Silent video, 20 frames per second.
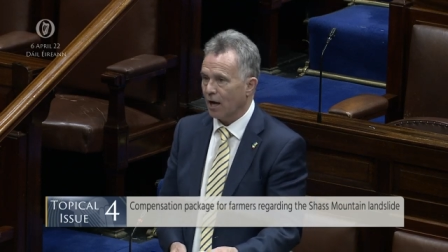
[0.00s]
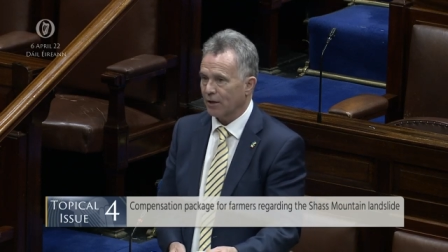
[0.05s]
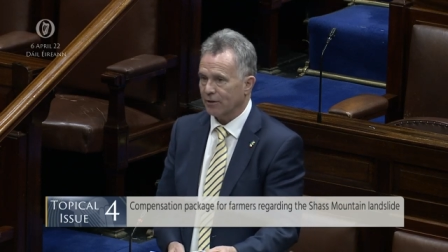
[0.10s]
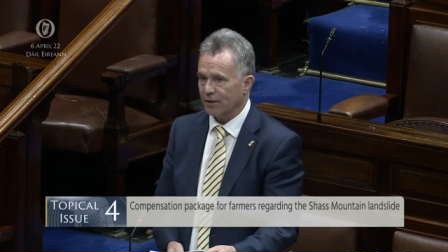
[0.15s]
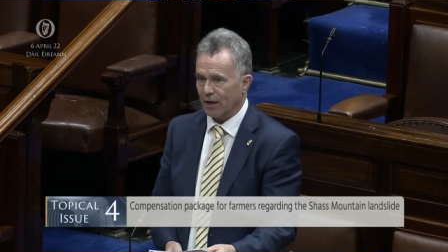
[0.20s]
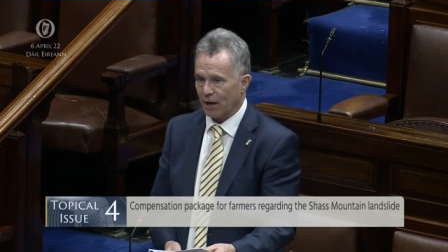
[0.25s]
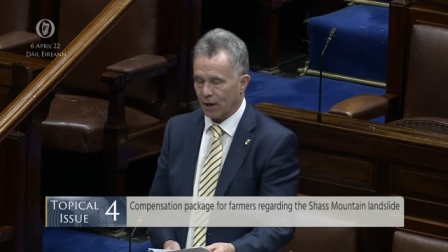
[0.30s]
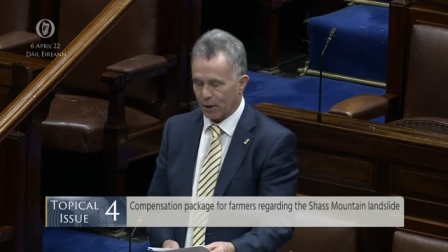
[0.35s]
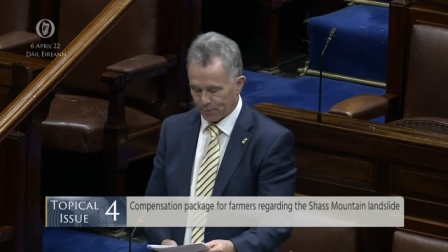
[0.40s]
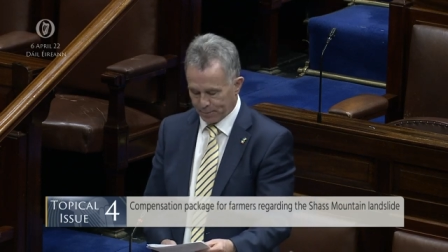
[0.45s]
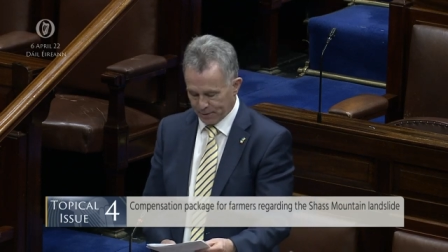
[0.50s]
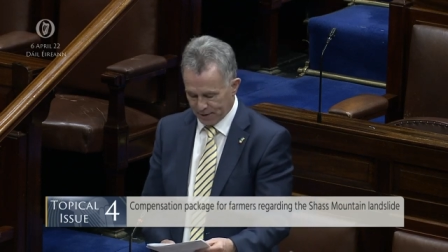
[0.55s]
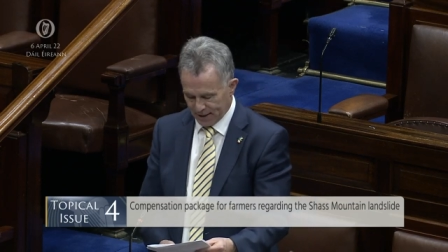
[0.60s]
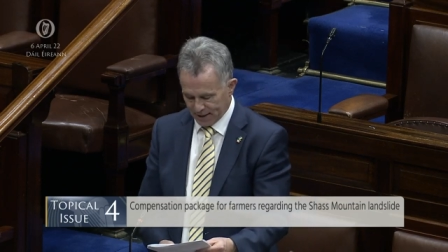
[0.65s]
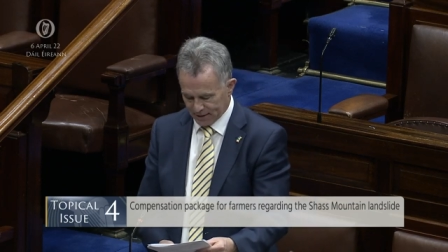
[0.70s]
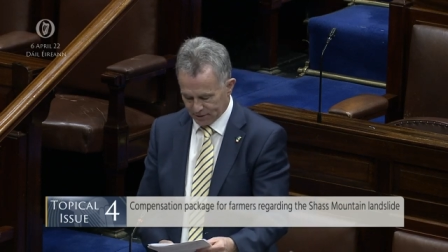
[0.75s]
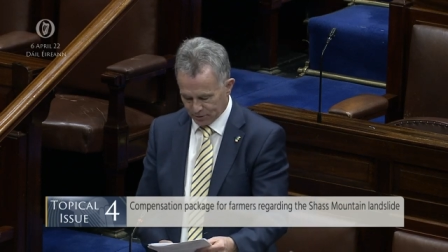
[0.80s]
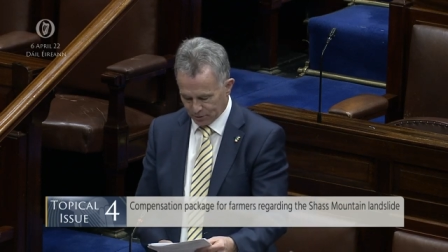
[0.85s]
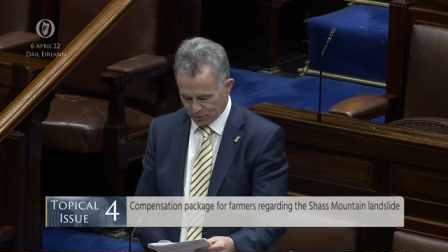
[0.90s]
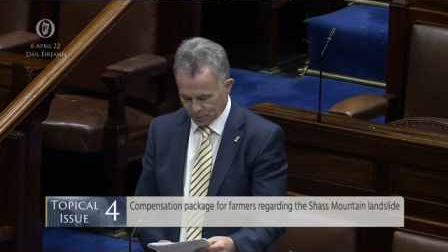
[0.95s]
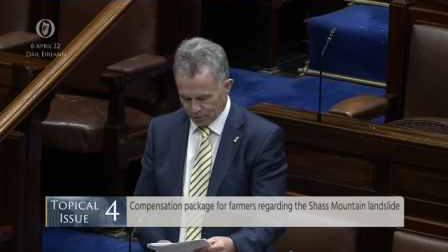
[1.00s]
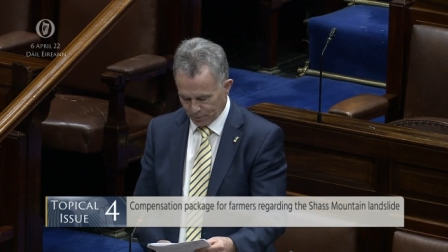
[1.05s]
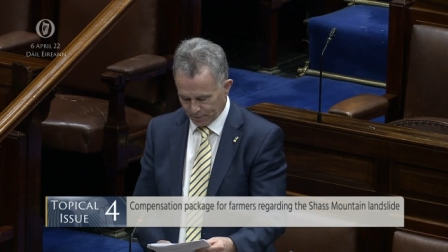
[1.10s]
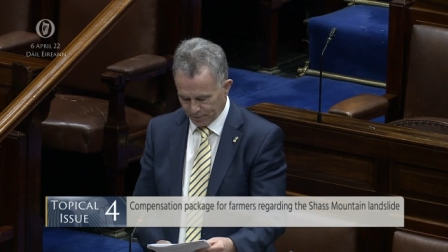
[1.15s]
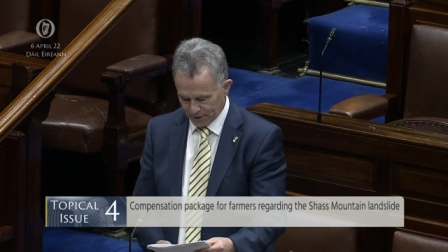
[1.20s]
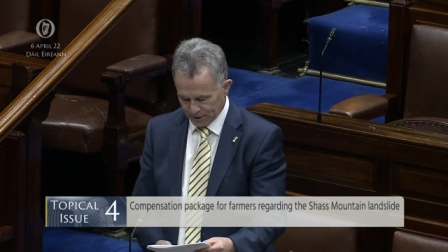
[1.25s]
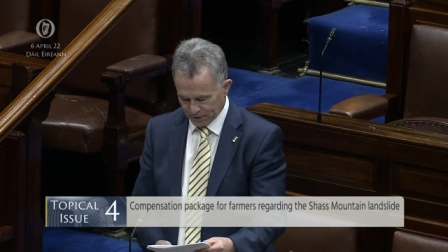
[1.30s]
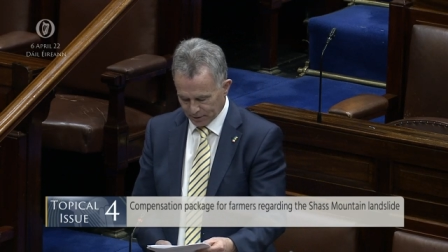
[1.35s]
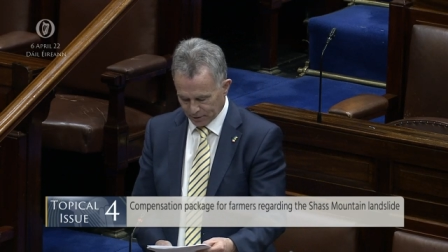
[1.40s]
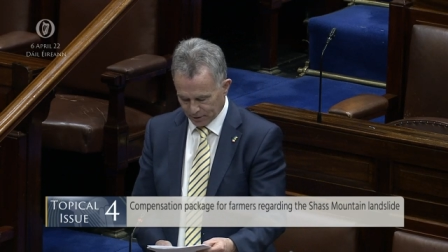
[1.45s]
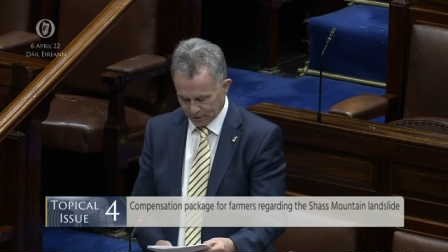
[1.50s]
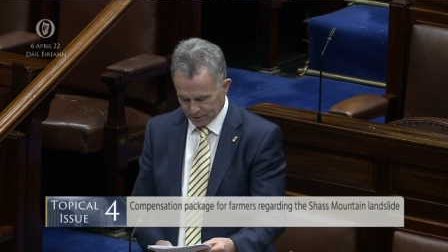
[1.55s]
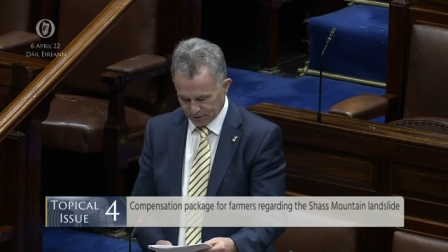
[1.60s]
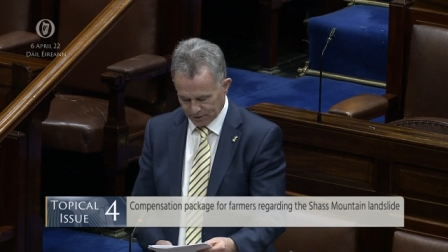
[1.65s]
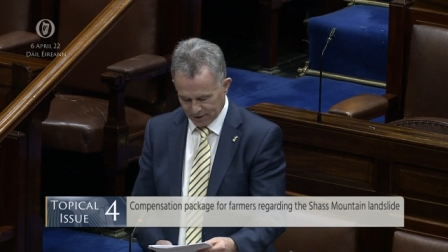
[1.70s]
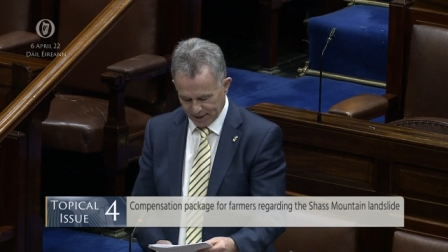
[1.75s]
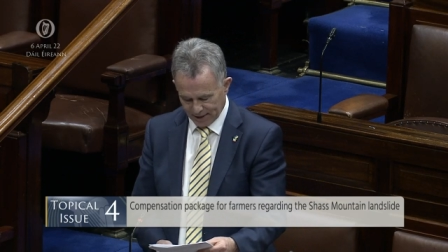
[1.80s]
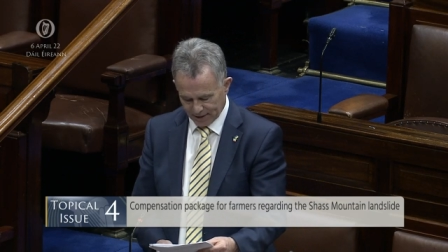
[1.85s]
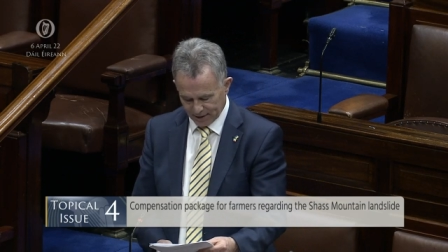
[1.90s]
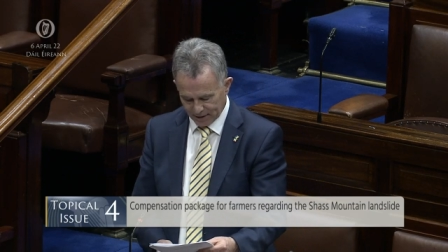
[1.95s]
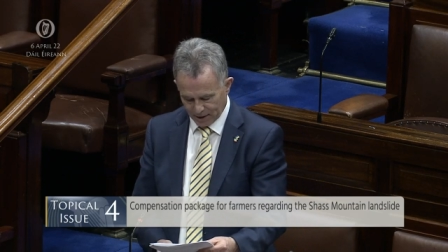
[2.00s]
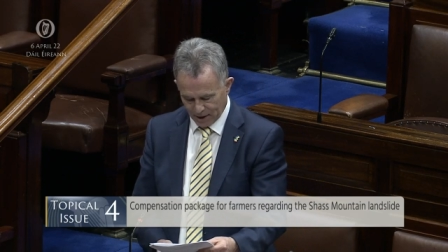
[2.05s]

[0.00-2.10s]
the RPS group, to undertake a